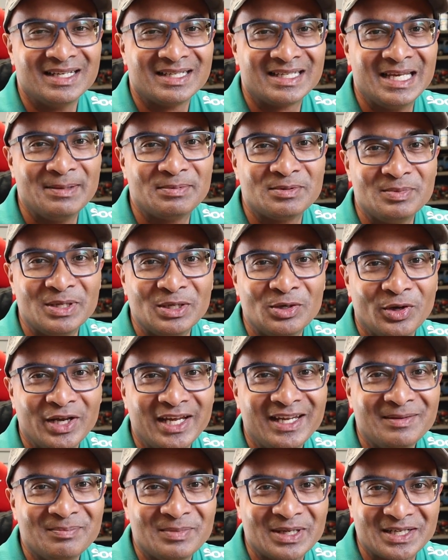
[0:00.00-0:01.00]
keeps me
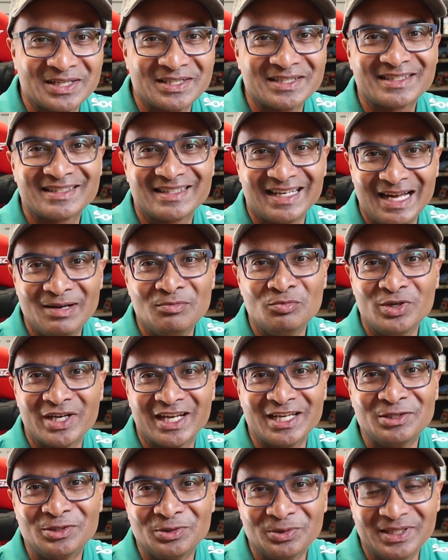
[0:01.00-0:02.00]
going because I'm
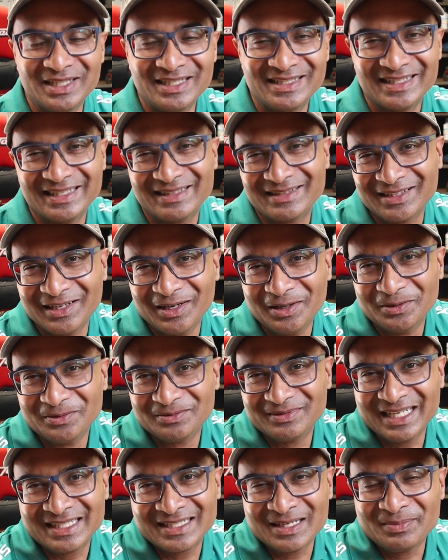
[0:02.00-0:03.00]
working towards it.
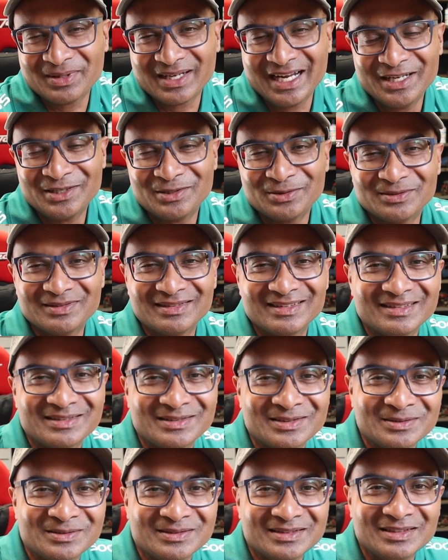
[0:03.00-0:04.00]
So that's something I do
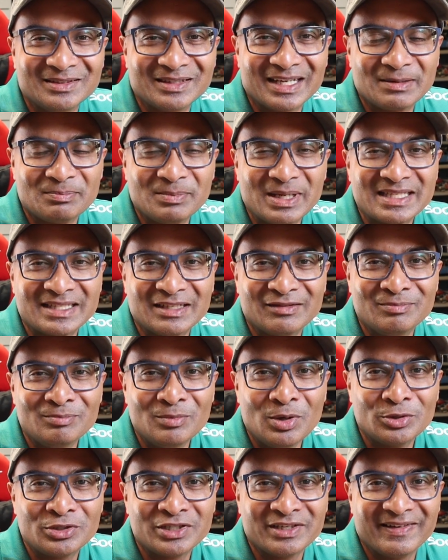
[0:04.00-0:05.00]
to get myself
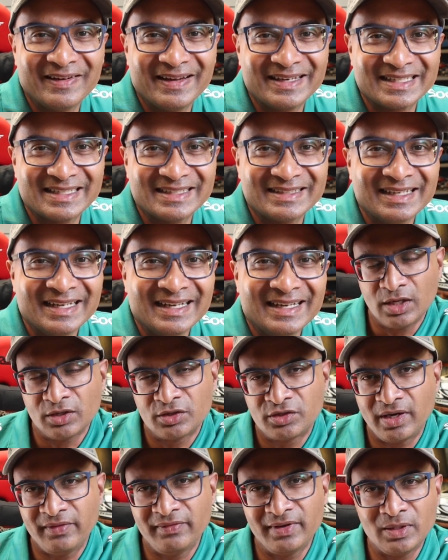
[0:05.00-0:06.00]
motivated. Now
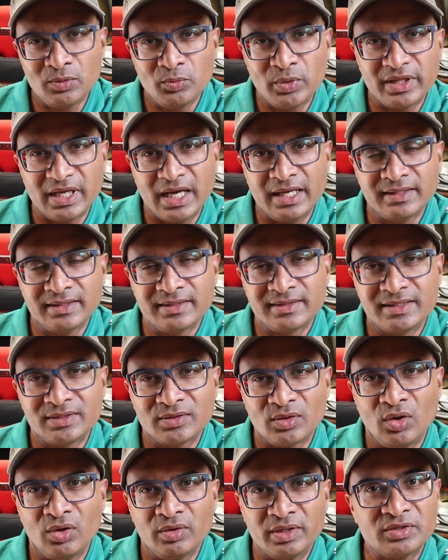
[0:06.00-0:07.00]
traveling with others
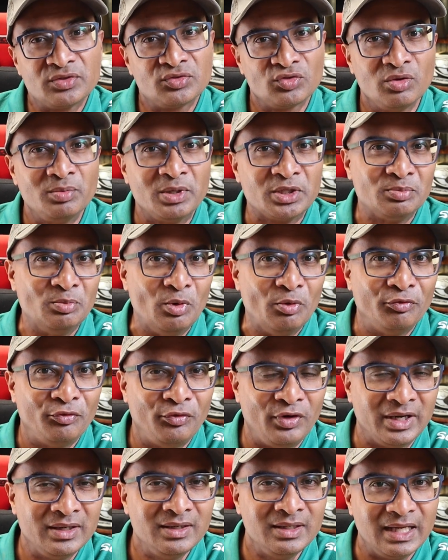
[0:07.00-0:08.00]
is always so much more
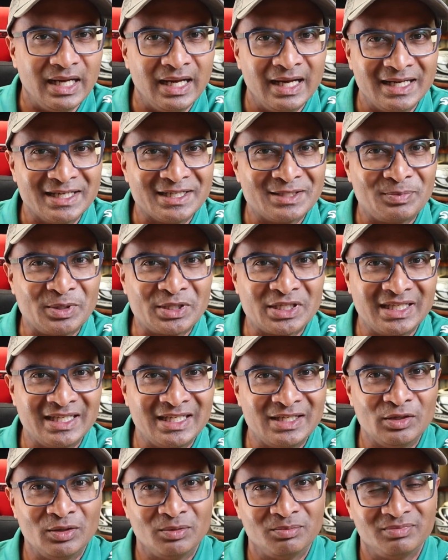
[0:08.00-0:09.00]
fun,
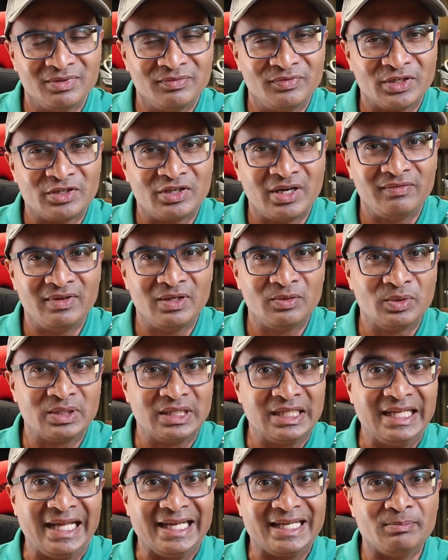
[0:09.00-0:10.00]
especially if you're traveling
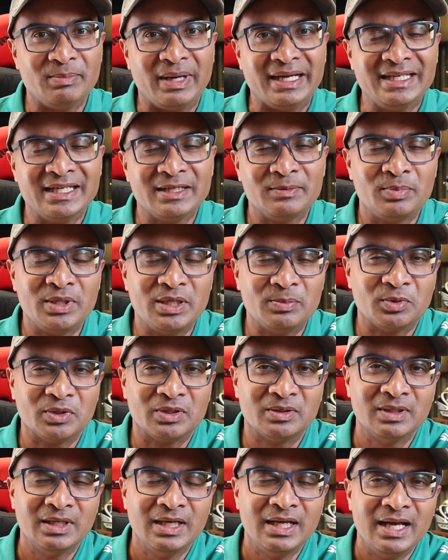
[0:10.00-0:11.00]
with like-minded
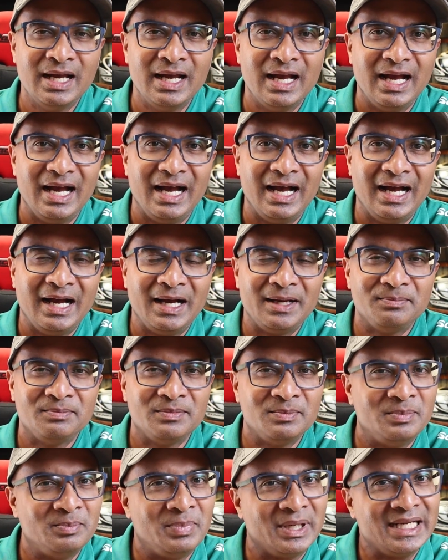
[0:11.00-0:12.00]
people.
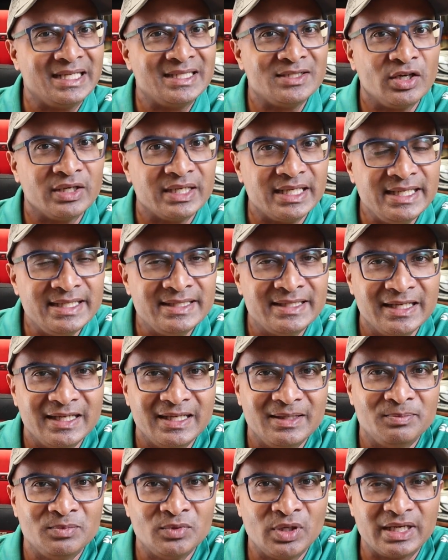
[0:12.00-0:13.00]
But it's not
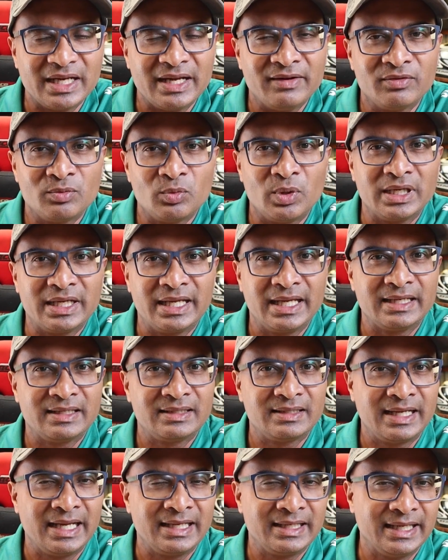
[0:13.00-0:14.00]
easy. Not everyone
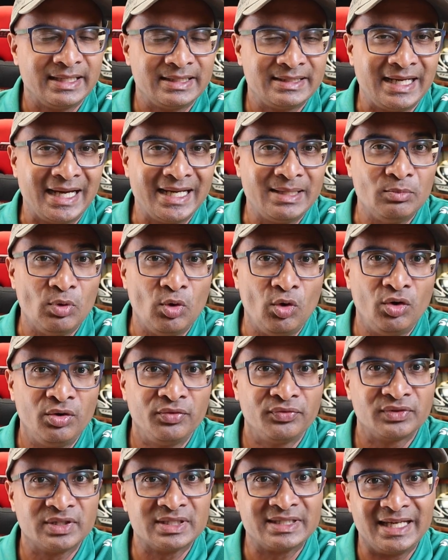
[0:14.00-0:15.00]
can get time
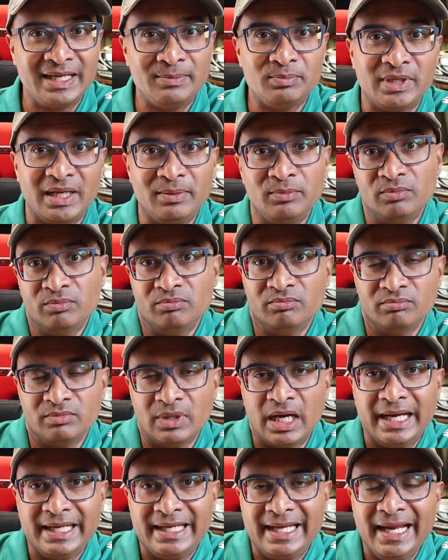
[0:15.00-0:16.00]
off the same time
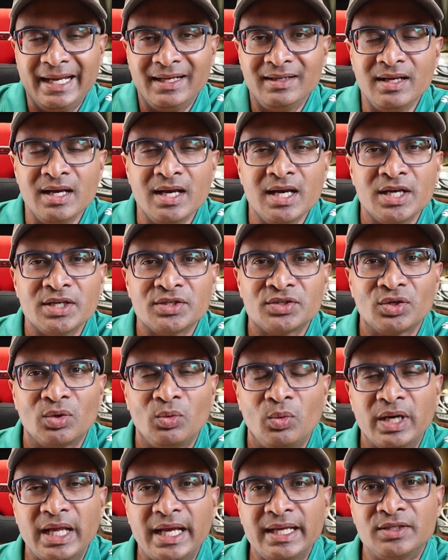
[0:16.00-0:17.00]
I can.
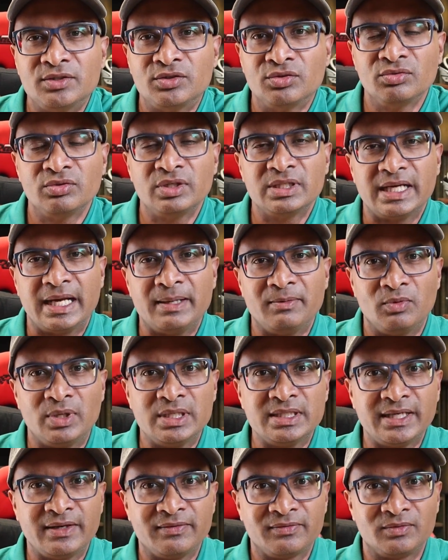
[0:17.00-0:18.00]
So what I do is
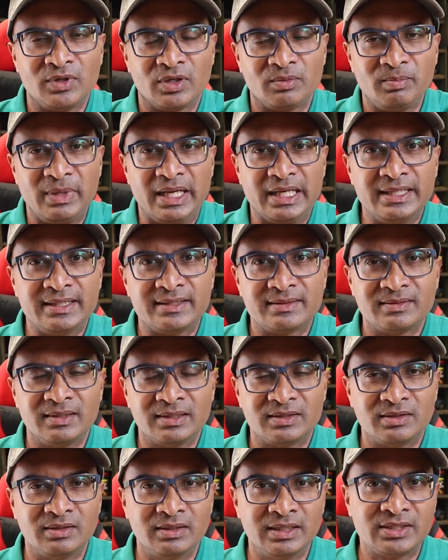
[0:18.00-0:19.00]
once I've got my
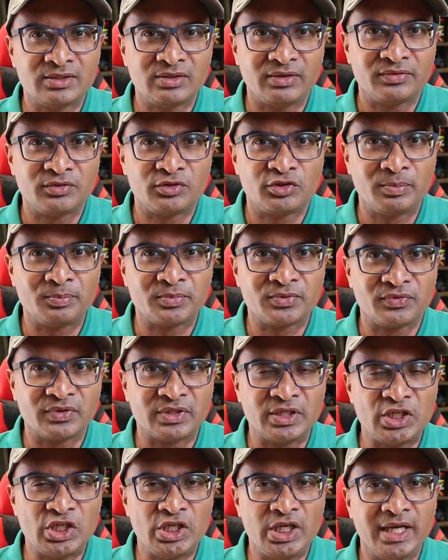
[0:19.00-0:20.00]
list of trips for
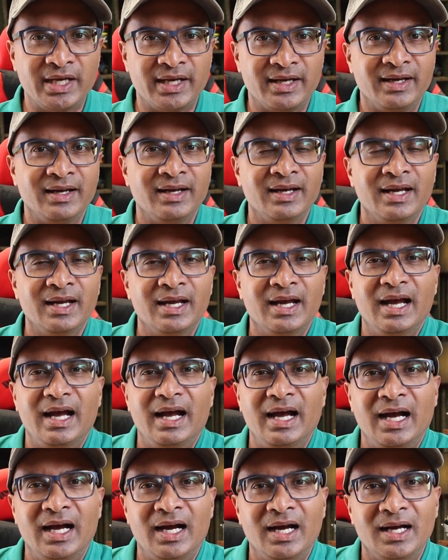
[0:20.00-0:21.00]
the year,
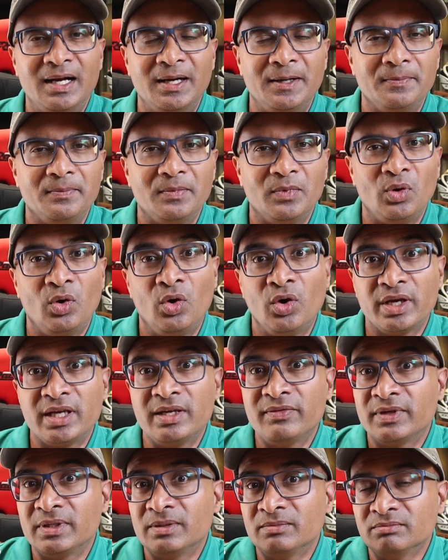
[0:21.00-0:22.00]
or
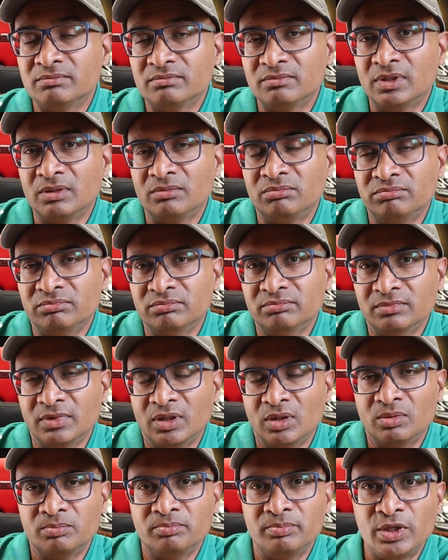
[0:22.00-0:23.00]
even
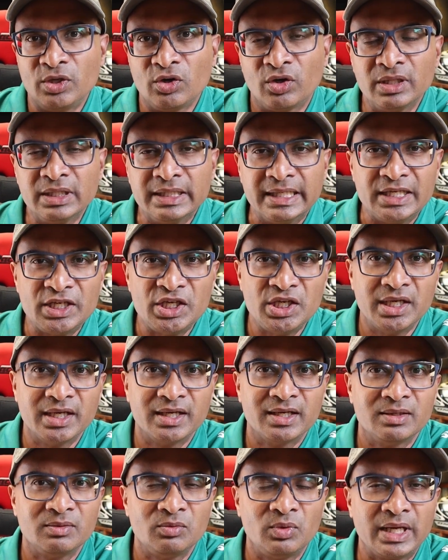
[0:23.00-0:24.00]
beyond the
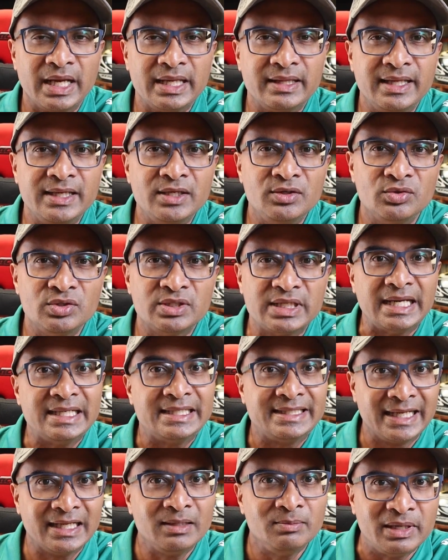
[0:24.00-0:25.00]
year, what I then do I
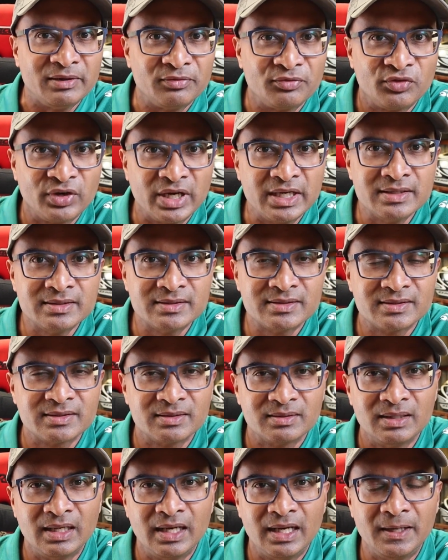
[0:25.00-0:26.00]
tell my
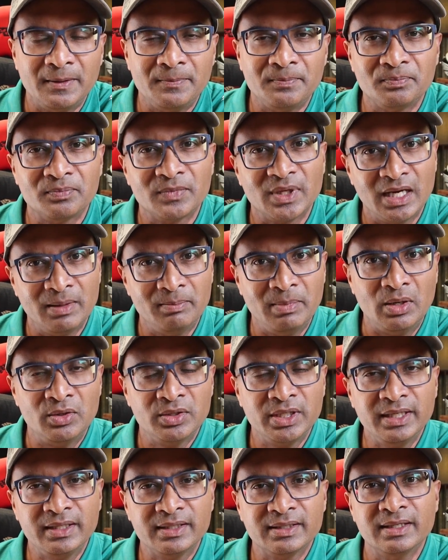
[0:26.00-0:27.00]
friends
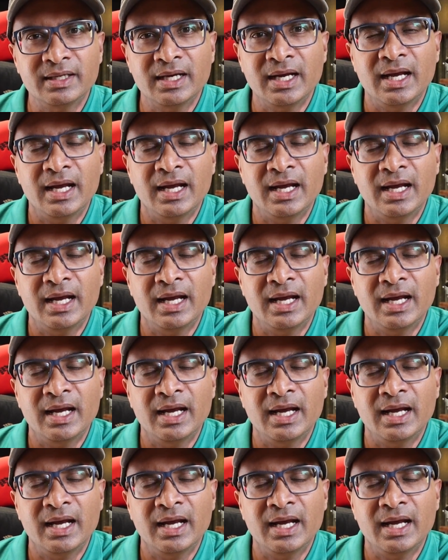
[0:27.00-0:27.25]
about it.